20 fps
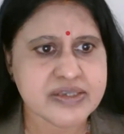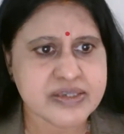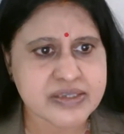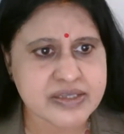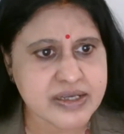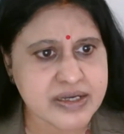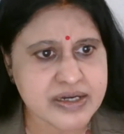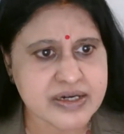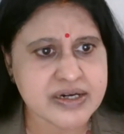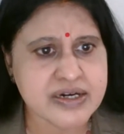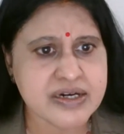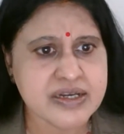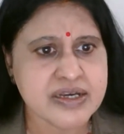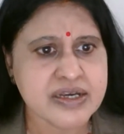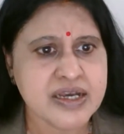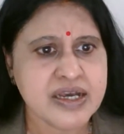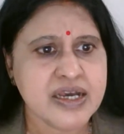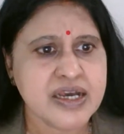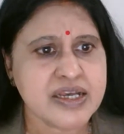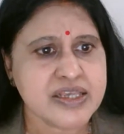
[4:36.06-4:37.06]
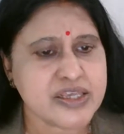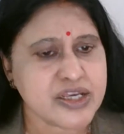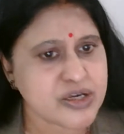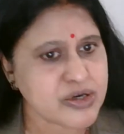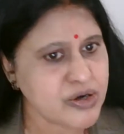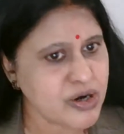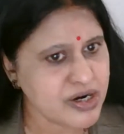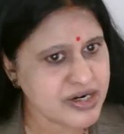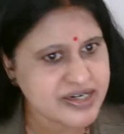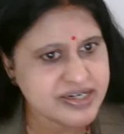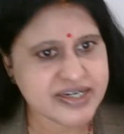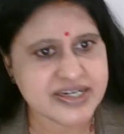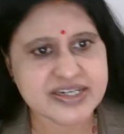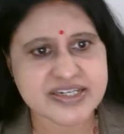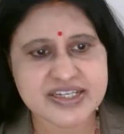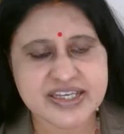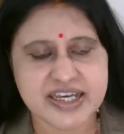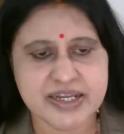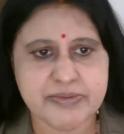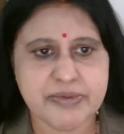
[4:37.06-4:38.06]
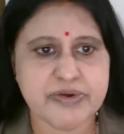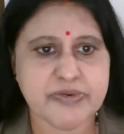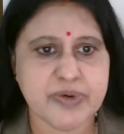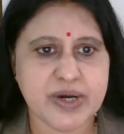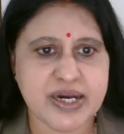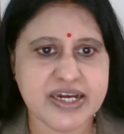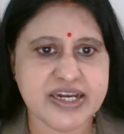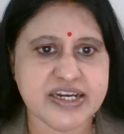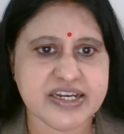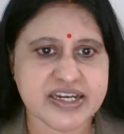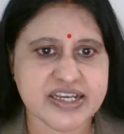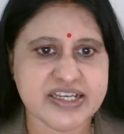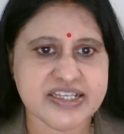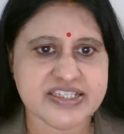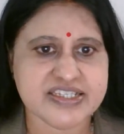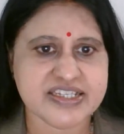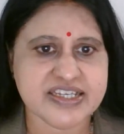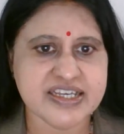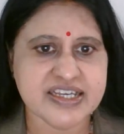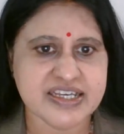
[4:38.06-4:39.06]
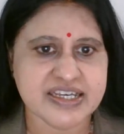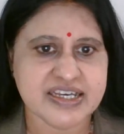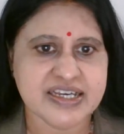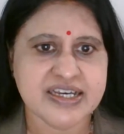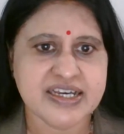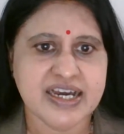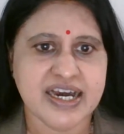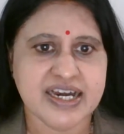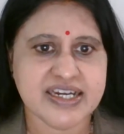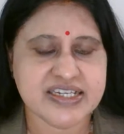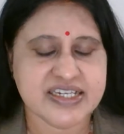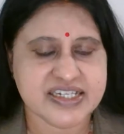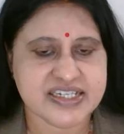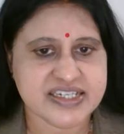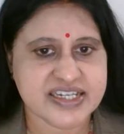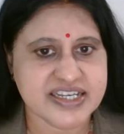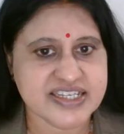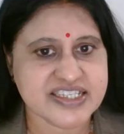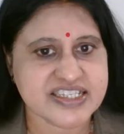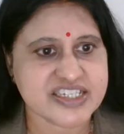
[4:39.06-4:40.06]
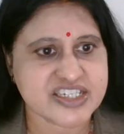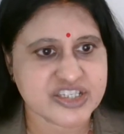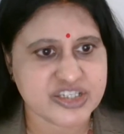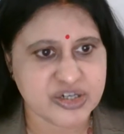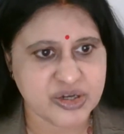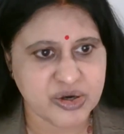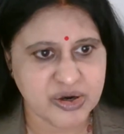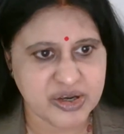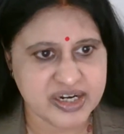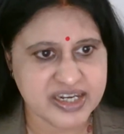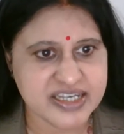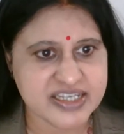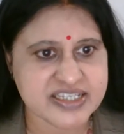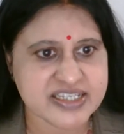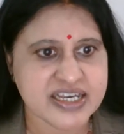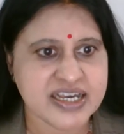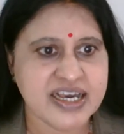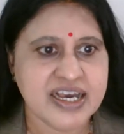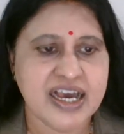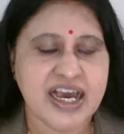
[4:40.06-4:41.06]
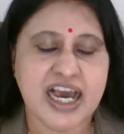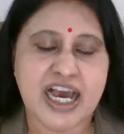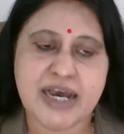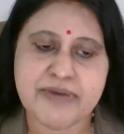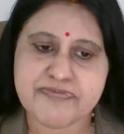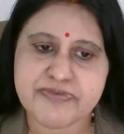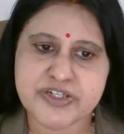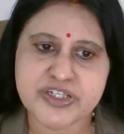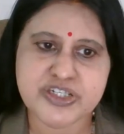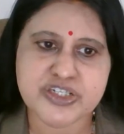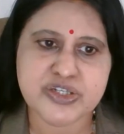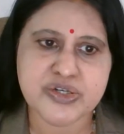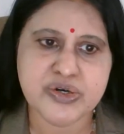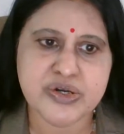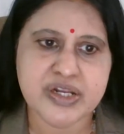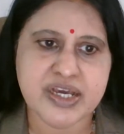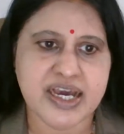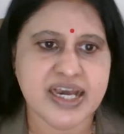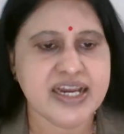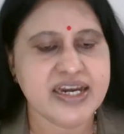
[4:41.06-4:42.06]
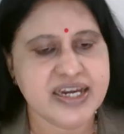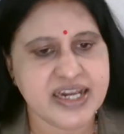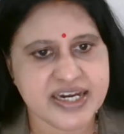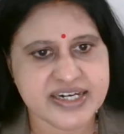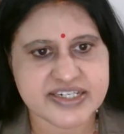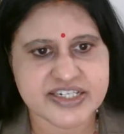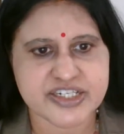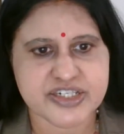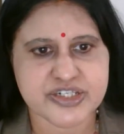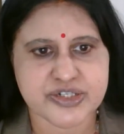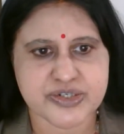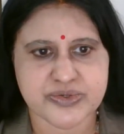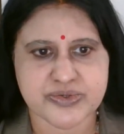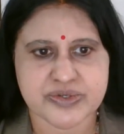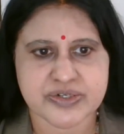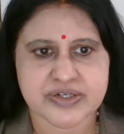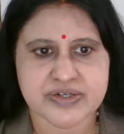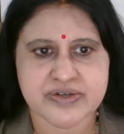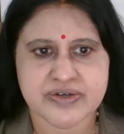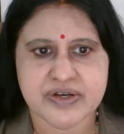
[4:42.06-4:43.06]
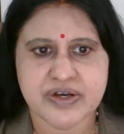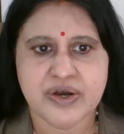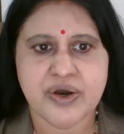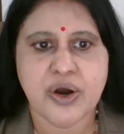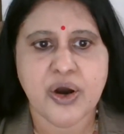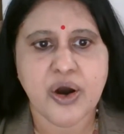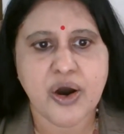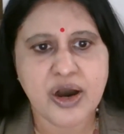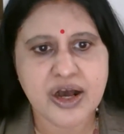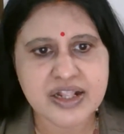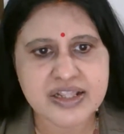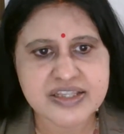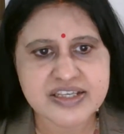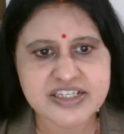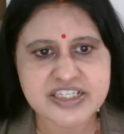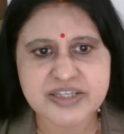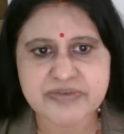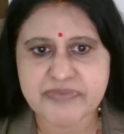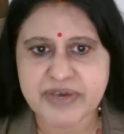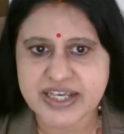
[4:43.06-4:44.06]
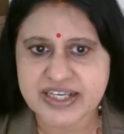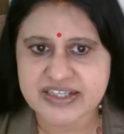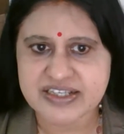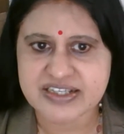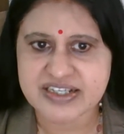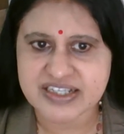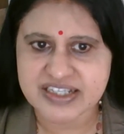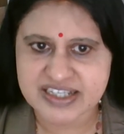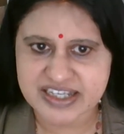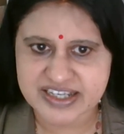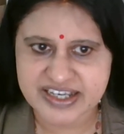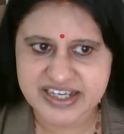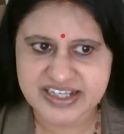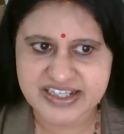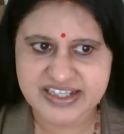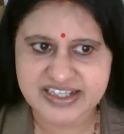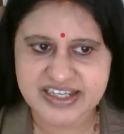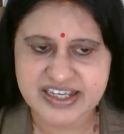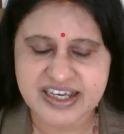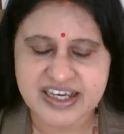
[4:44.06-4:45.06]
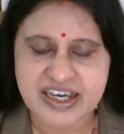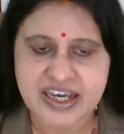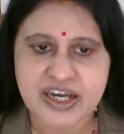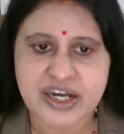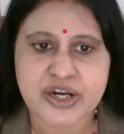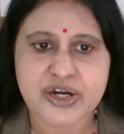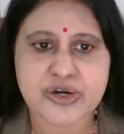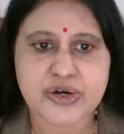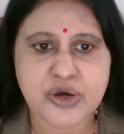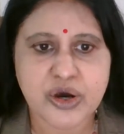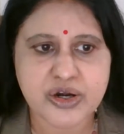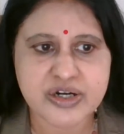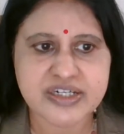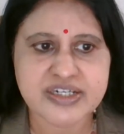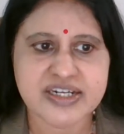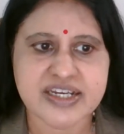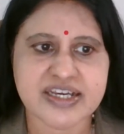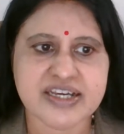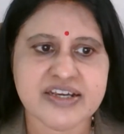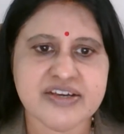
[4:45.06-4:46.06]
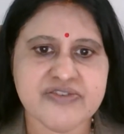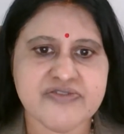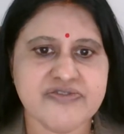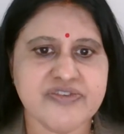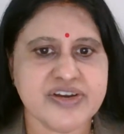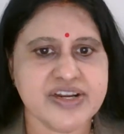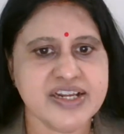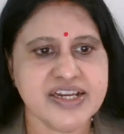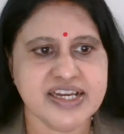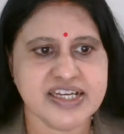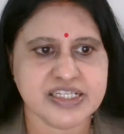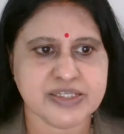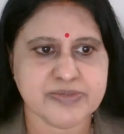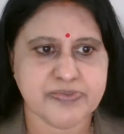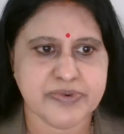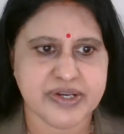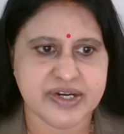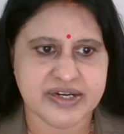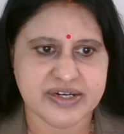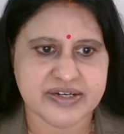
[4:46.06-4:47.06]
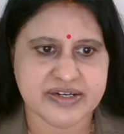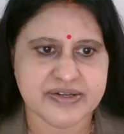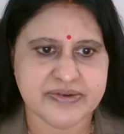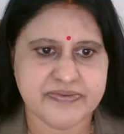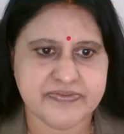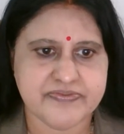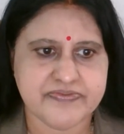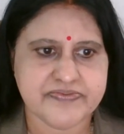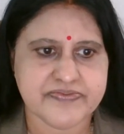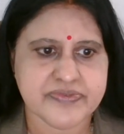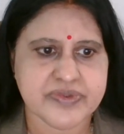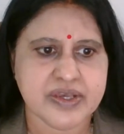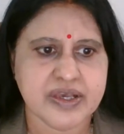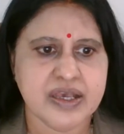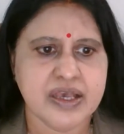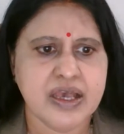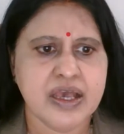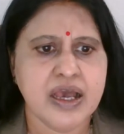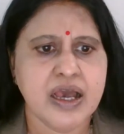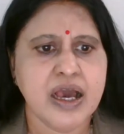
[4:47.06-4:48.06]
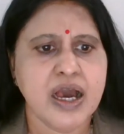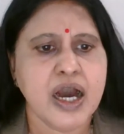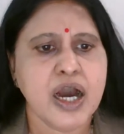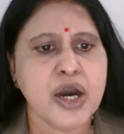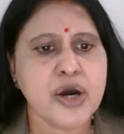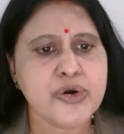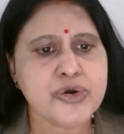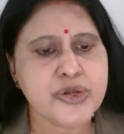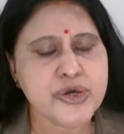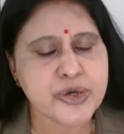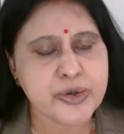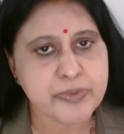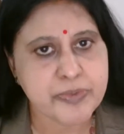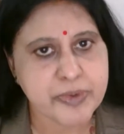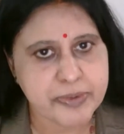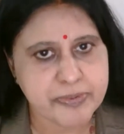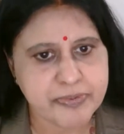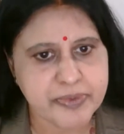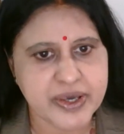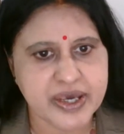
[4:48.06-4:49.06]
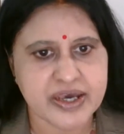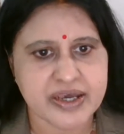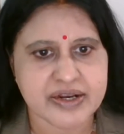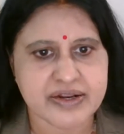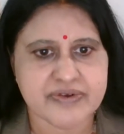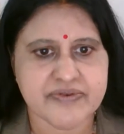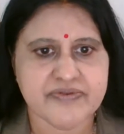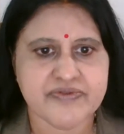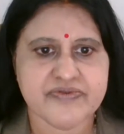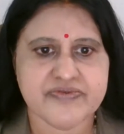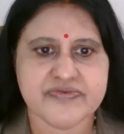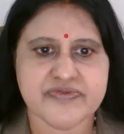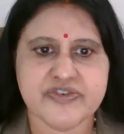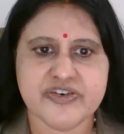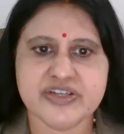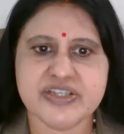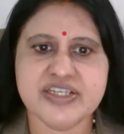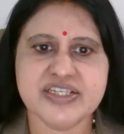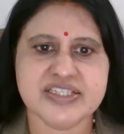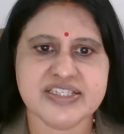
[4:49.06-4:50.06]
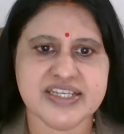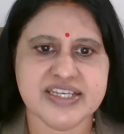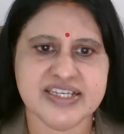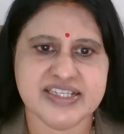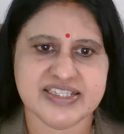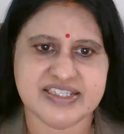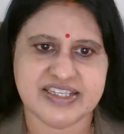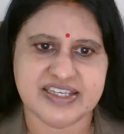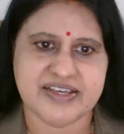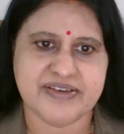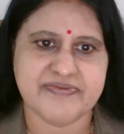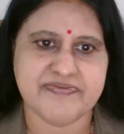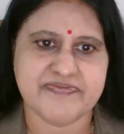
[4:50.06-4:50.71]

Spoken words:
Third, the content can be wide-ranging and it tests knowledge, aptitude, and attitude. All this makes the CSC daunting for an aspirant. How do you prepare for the CSC?